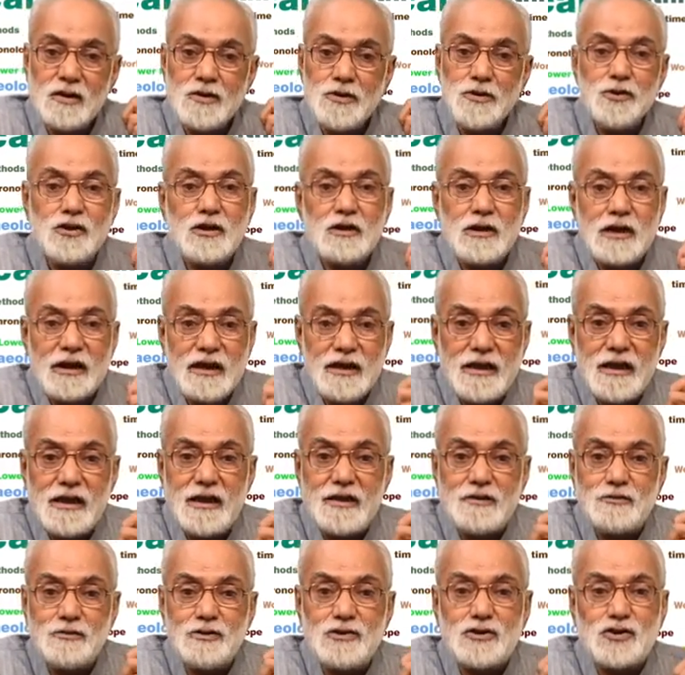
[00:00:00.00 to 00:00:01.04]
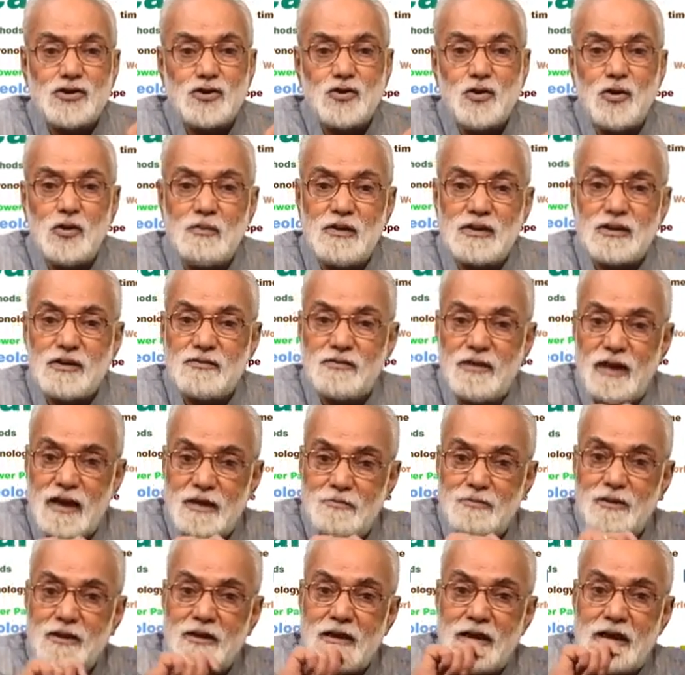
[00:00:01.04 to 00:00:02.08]
you create with so much of
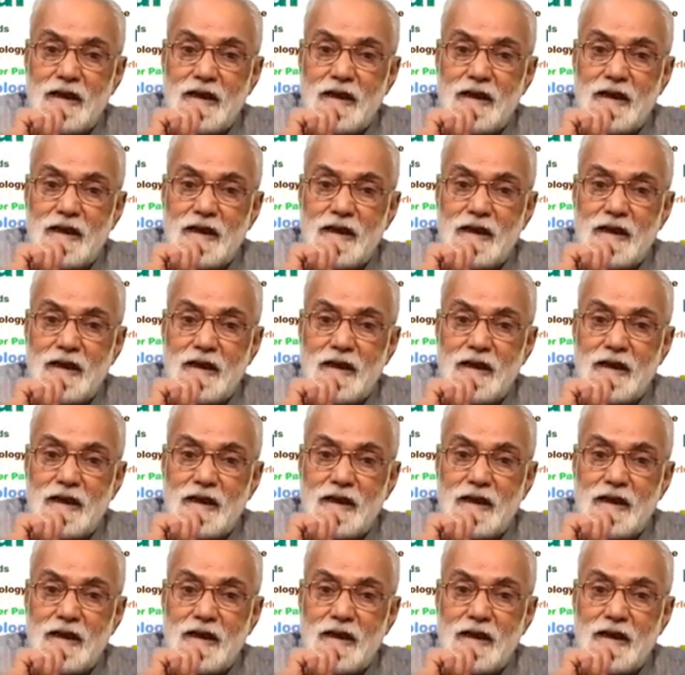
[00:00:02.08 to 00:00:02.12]
labor